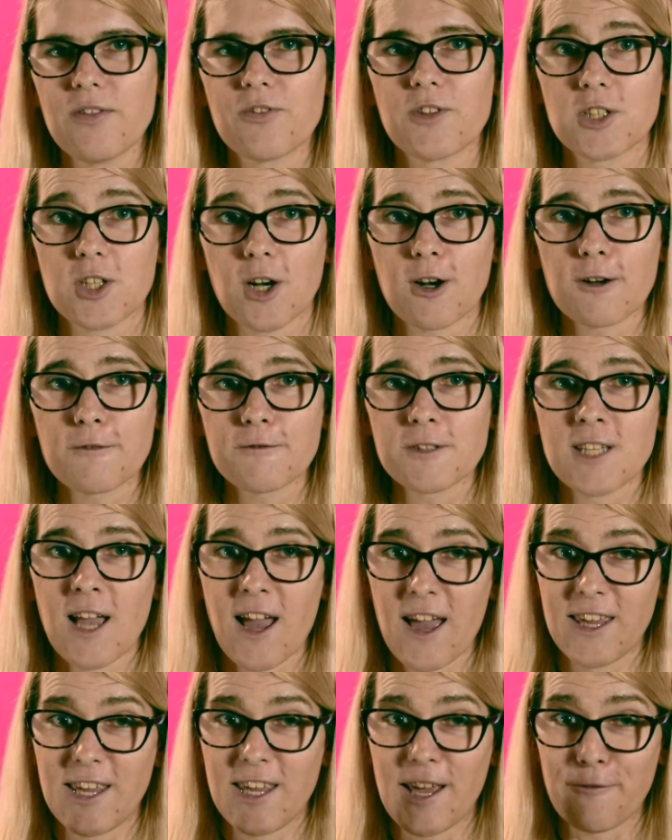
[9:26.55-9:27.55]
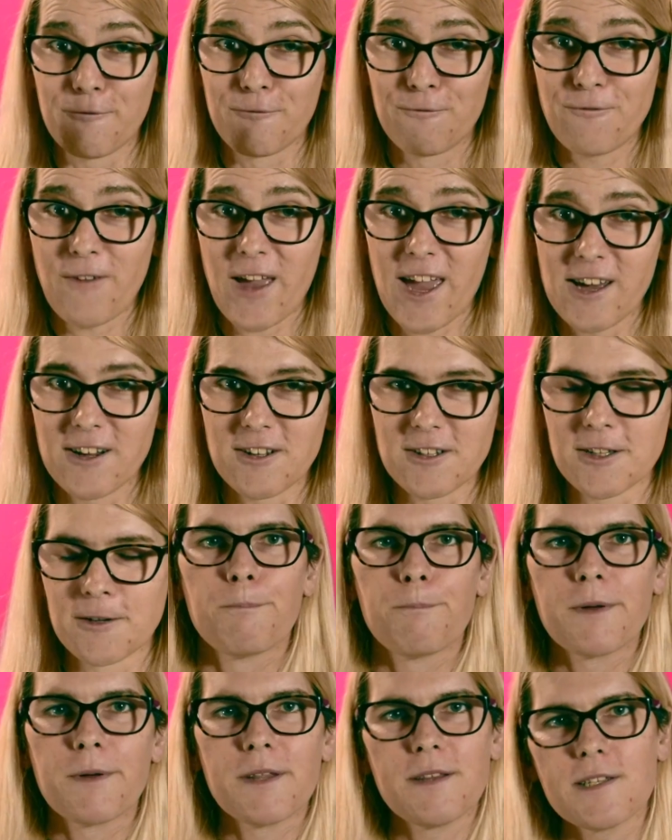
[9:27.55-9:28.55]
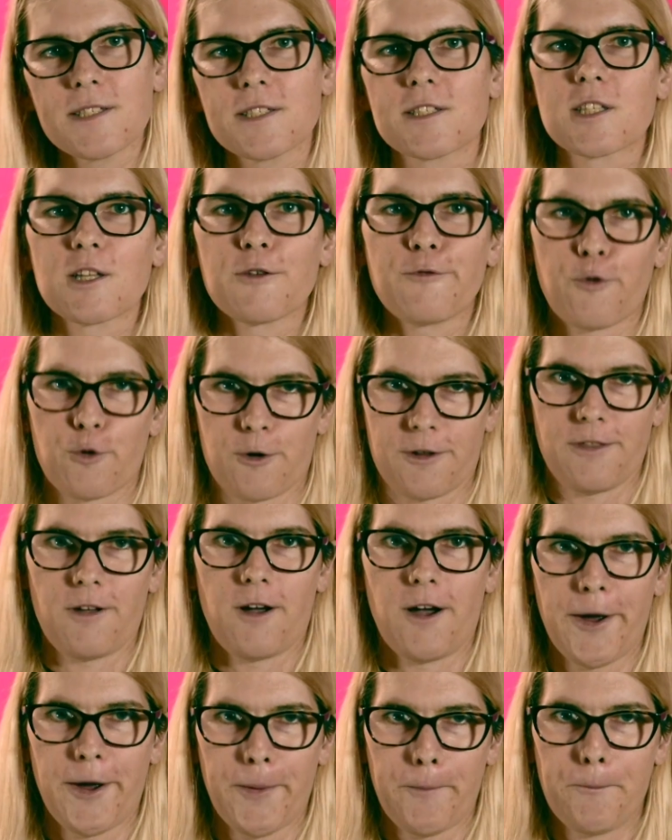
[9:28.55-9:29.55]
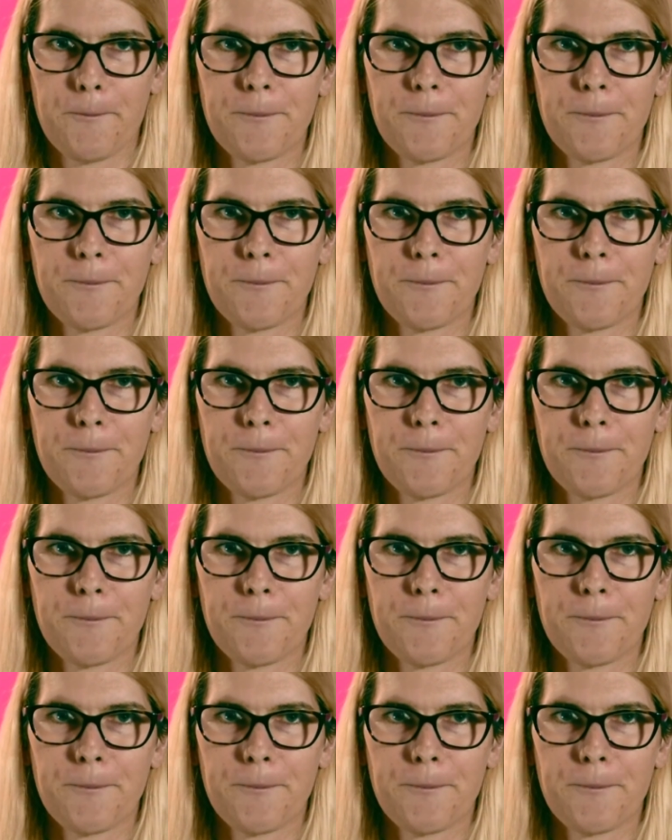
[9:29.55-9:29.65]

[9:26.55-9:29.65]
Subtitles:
The TERFs, you failed. But this is the fourth time.